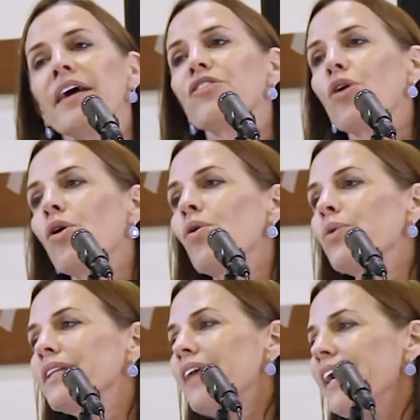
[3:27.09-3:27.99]
And
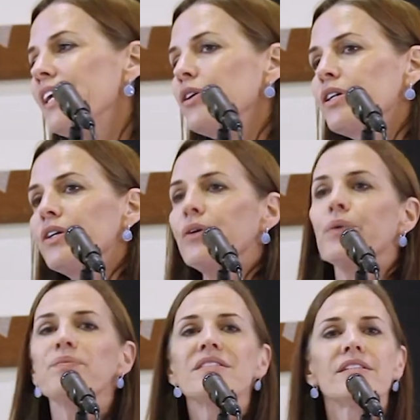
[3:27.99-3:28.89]
so we'd like you
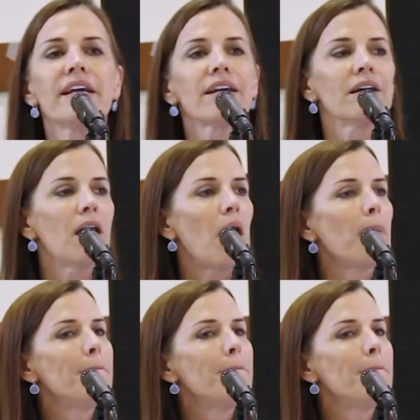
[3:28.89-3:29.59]
to take a